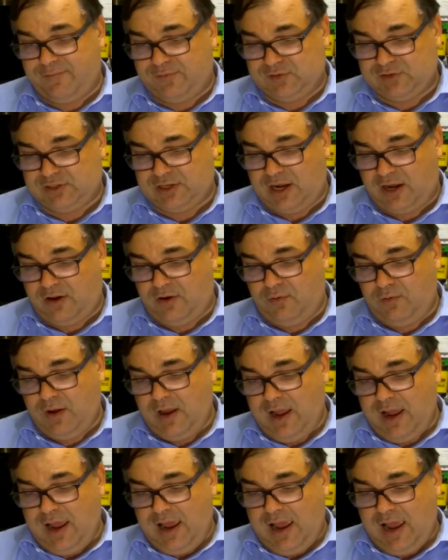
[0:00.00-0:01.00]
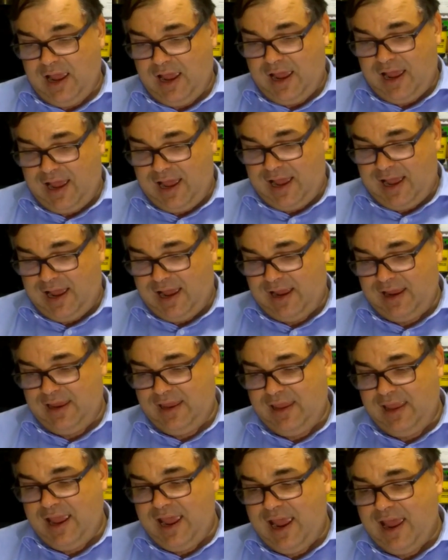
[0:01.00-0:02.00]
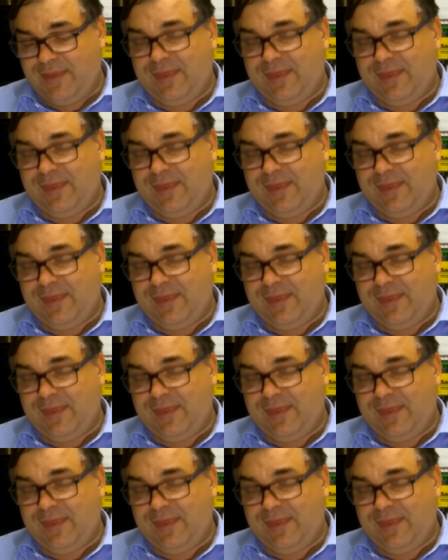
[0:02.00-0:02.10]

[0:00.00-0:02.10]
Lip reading: So, yeah,